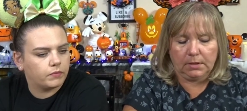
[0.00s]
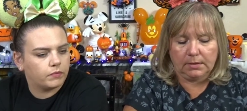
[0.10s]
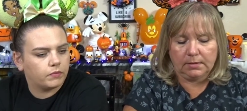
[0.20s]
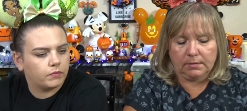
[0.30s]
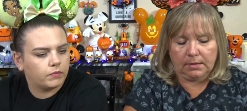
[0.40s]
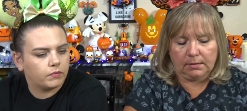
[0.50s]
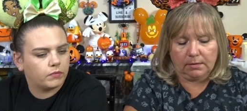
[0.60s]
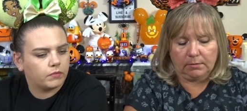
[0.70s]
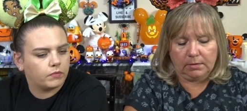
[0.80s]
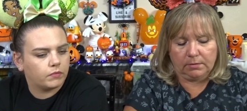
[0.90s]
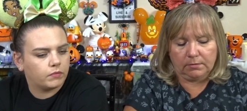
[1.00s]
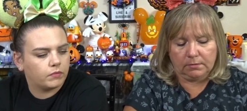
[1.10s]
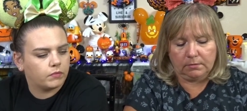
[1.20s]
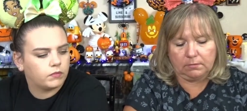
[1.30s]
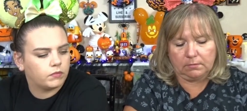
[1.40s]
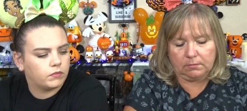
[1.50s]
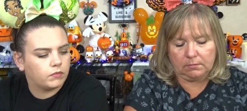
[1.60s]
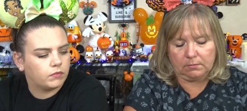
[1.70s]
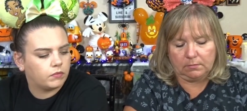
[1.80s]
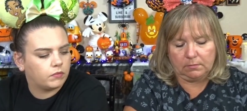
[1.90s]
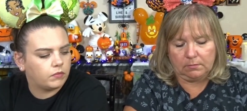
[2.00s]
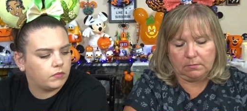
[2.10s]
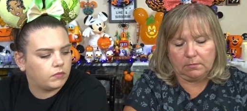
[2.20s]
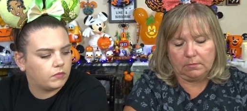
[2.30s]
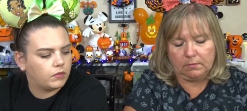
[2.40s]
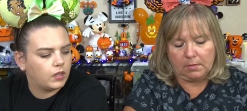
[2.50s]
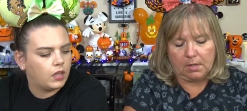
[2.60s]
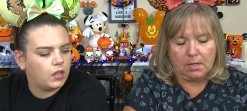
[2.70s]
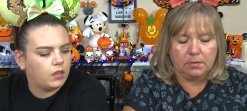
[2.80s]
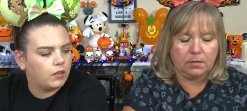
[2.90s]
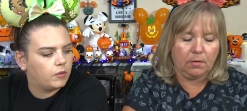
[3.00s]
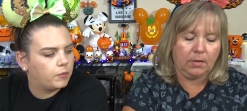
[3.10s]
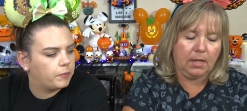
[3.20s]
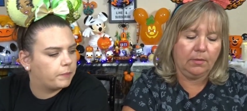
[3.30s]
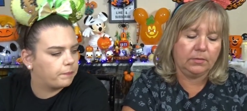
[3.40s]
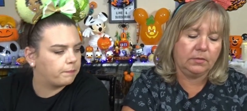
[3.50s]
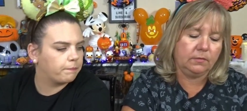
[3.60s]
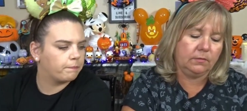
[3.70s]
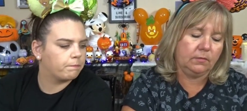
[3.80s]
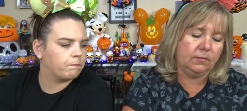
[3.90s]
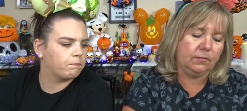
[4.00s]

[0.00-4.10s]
Speaker 1: Did I take that away too soon? No. So yeah, it was